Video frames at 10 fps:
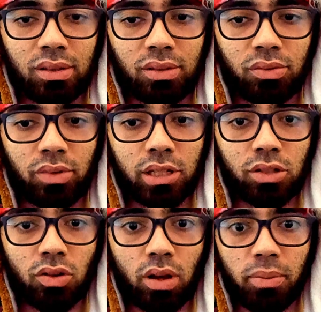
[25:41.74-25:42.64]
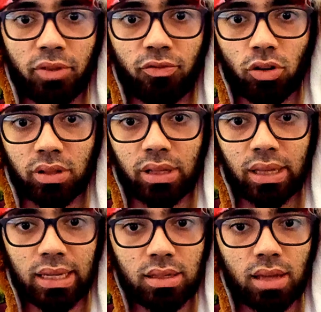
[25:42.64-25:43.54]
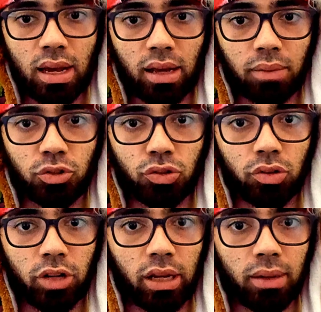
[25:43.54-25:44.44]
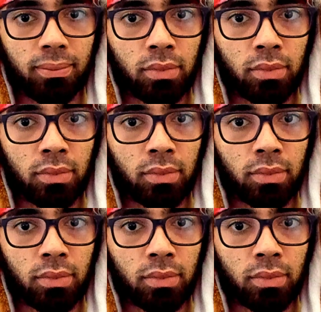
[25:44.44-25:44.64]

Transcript: Rescue him before this guy capture him.